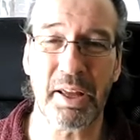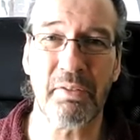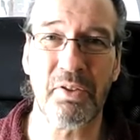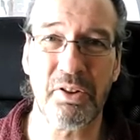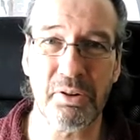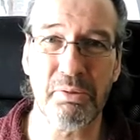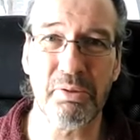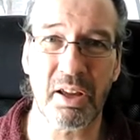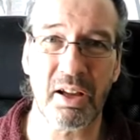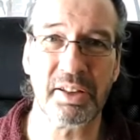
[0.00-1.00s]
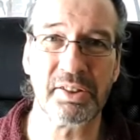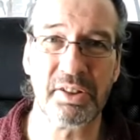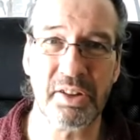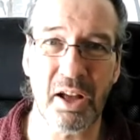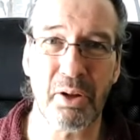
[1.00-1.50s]
If you guys
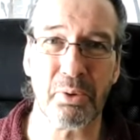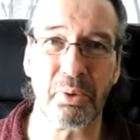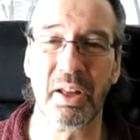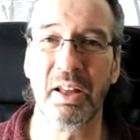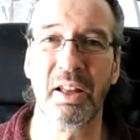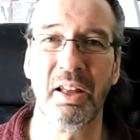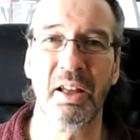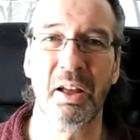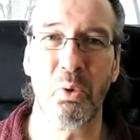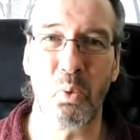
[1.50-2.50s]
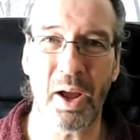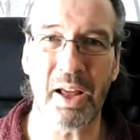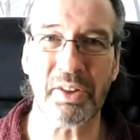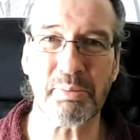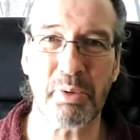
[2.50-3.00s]
know
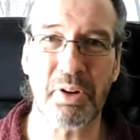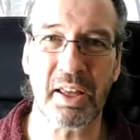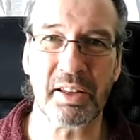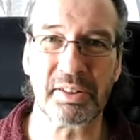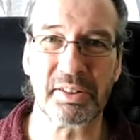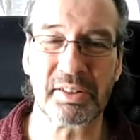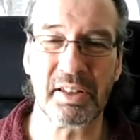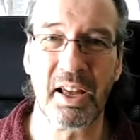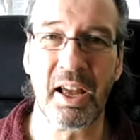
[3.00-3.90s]
where this book is,